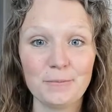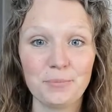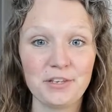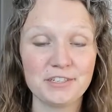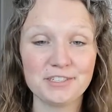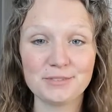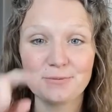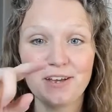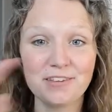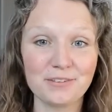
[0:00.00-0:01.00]
You just
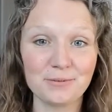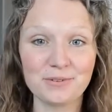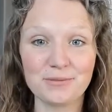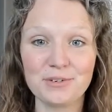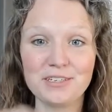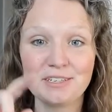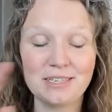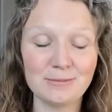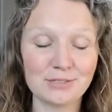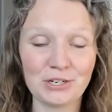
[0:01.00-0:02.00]
rather the wheel
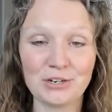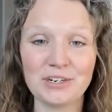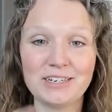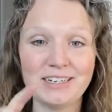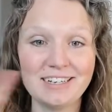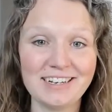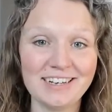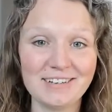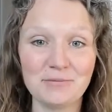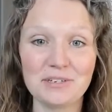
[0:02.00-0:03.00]
keep turning
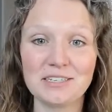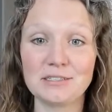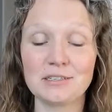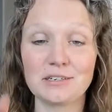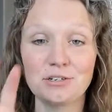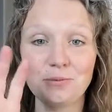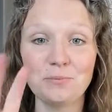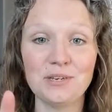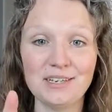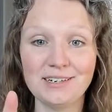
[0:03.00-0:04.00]
because it could
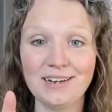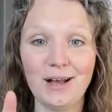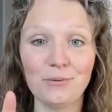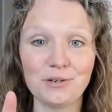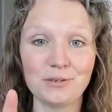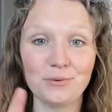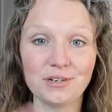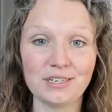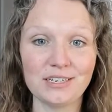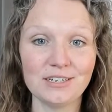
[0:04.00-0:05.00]
be not what you
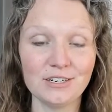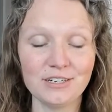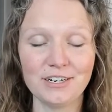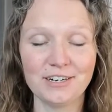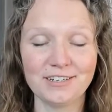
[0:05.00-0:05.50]
want to hear.